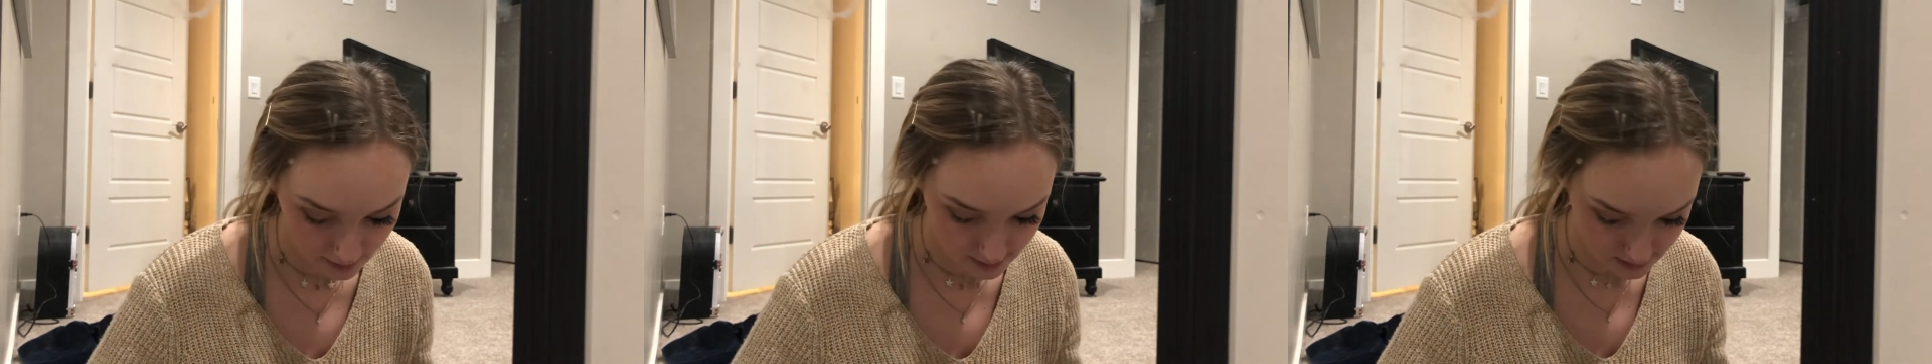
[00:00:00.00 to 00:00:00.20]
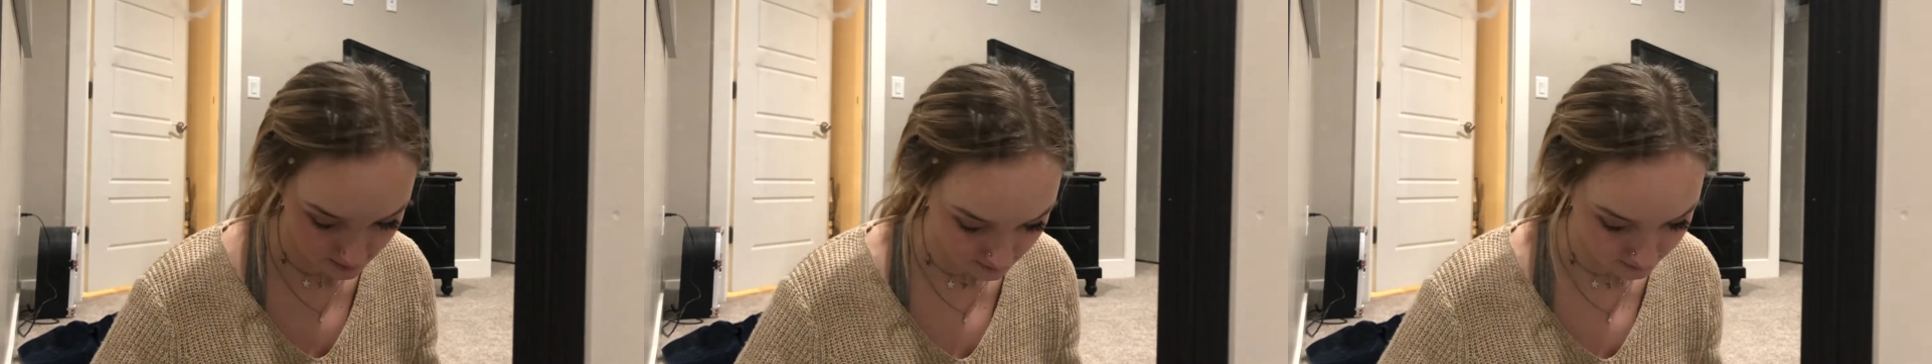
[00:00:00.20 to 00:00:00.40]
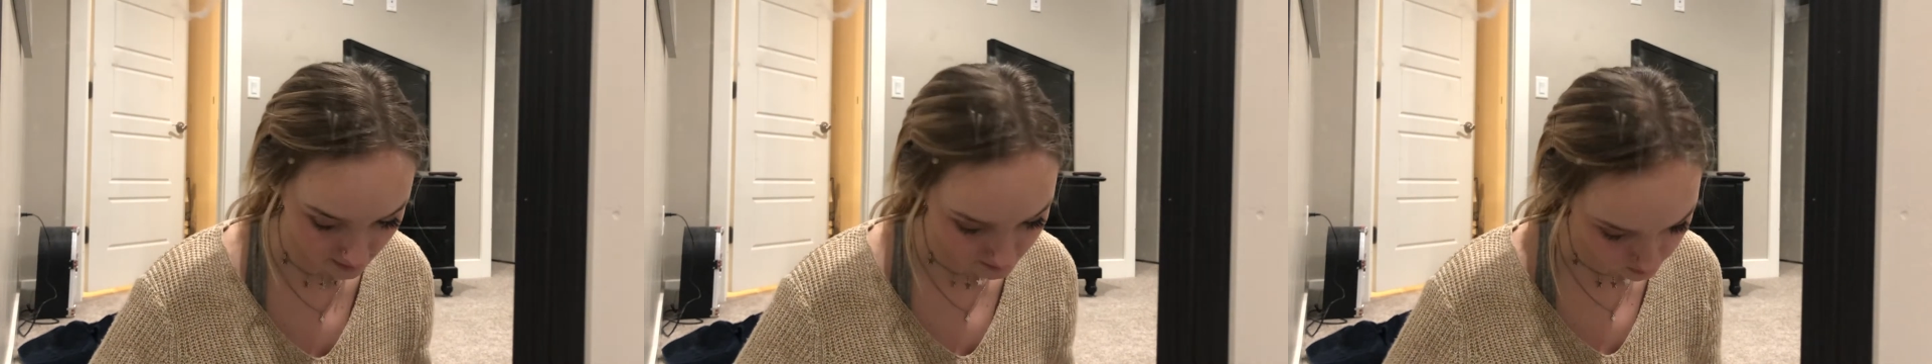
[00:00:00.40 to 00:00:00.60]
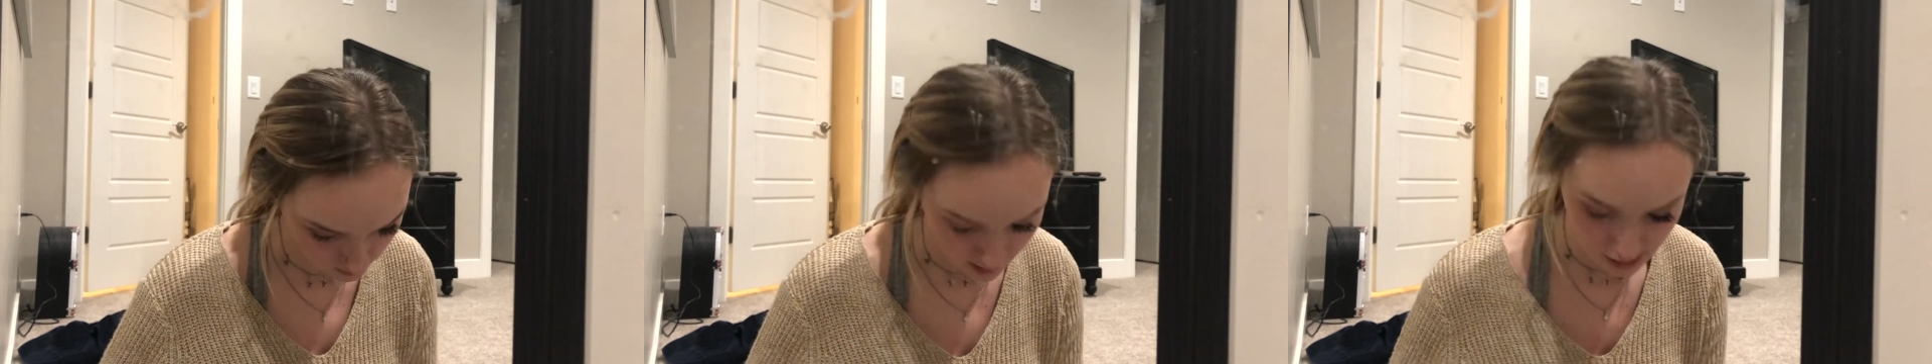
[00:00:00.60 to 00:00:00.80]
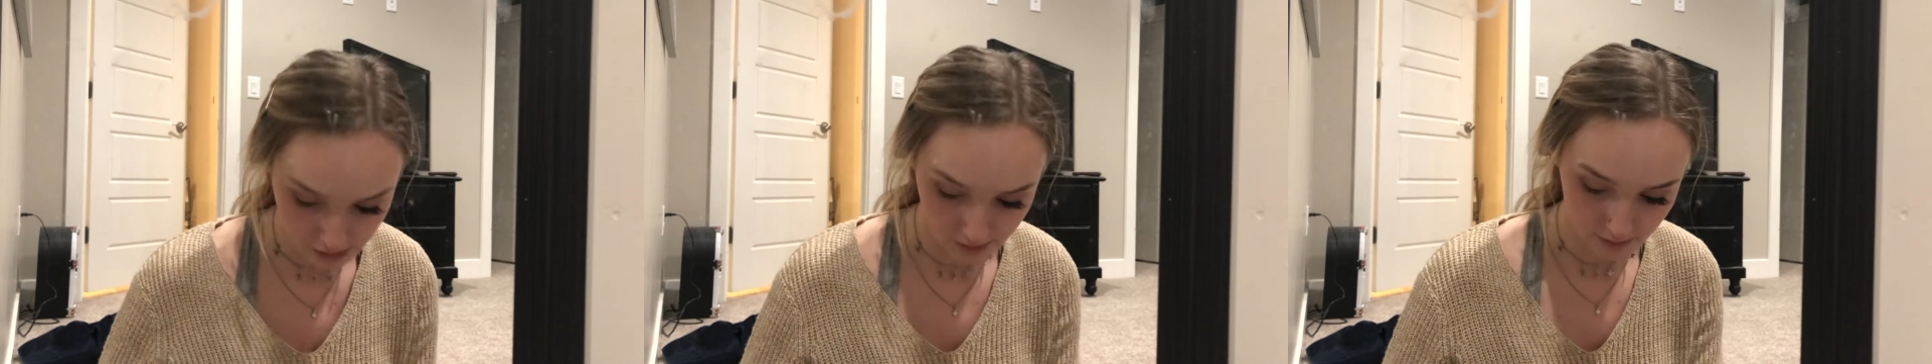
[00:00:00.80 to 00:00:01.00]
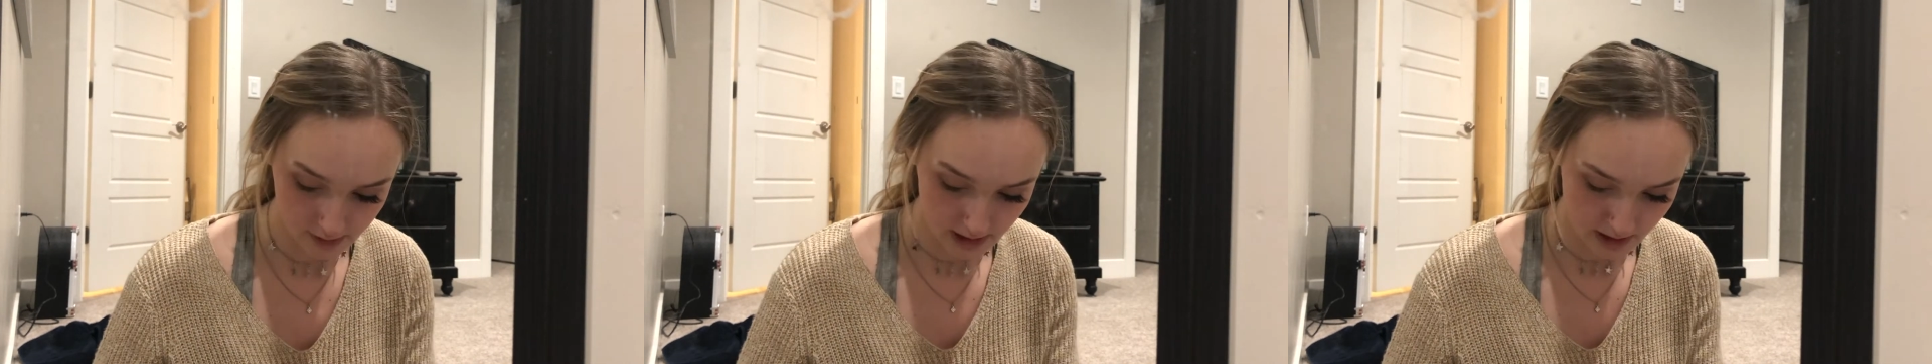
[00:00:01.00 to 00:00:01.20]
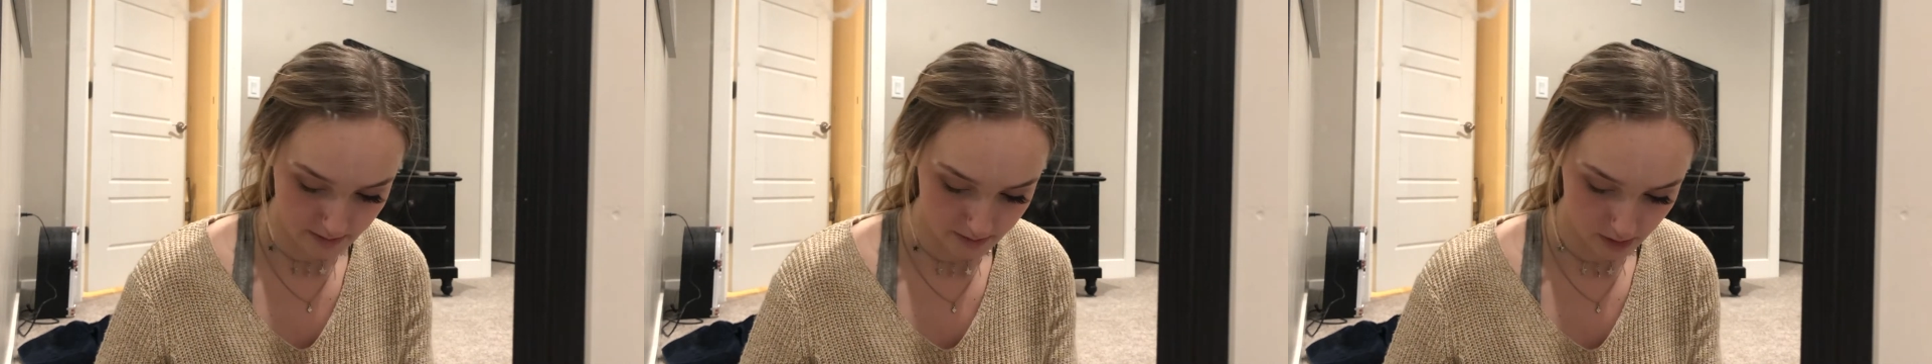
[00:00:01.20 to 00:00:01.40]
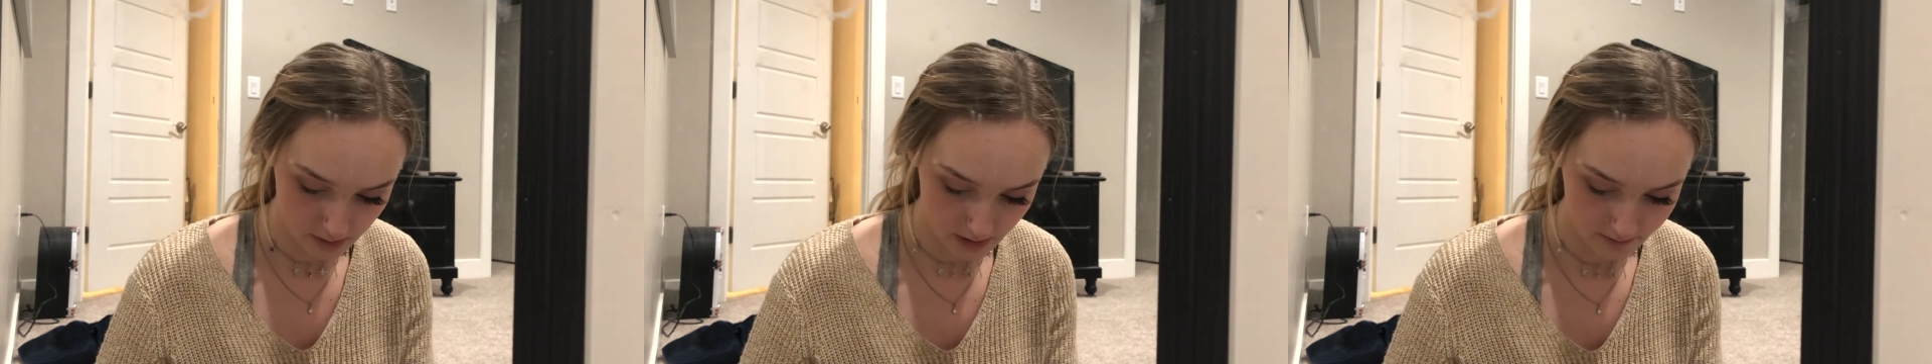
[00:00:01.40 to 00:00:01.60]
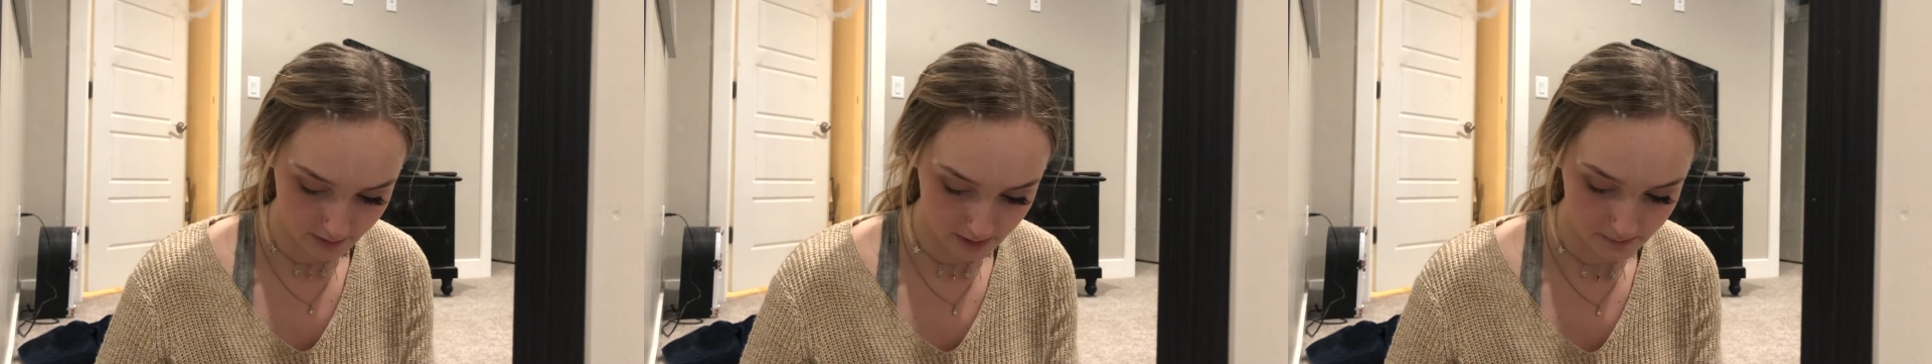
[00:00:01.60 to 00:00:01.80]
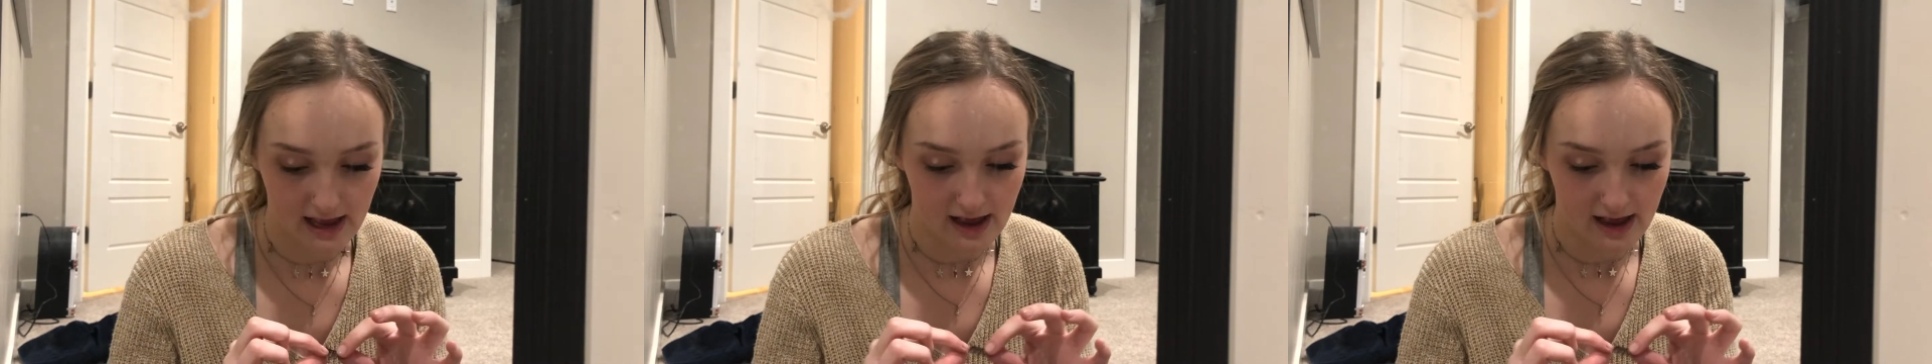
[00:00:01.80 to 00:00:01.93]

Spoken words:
said 5 to 100 for them or whatever.